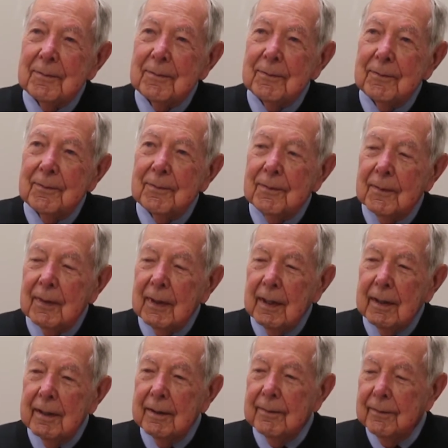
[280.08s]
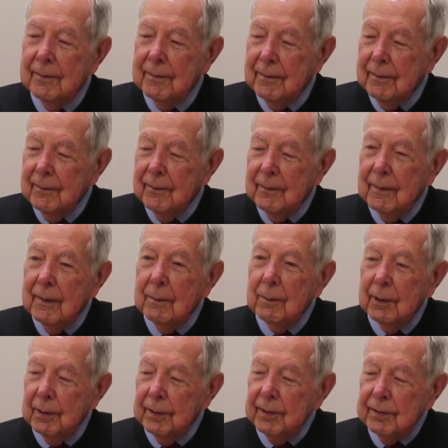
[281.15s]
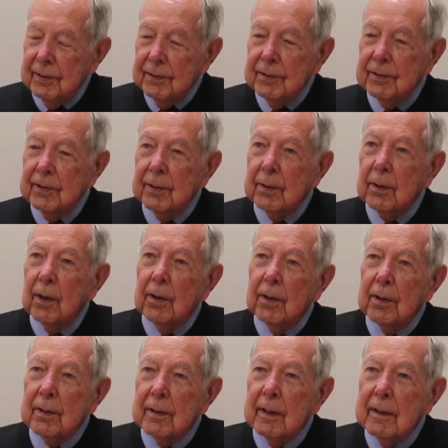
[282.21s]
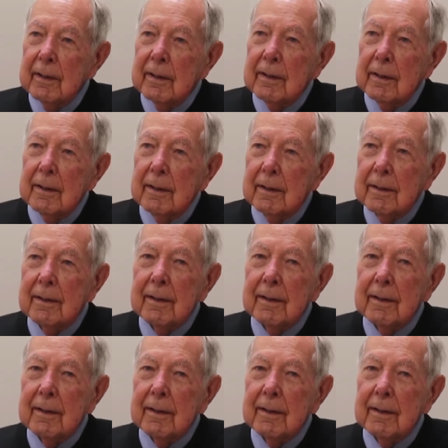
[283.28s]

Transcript: like when you were in uh, high school? Well, this is the log, sure.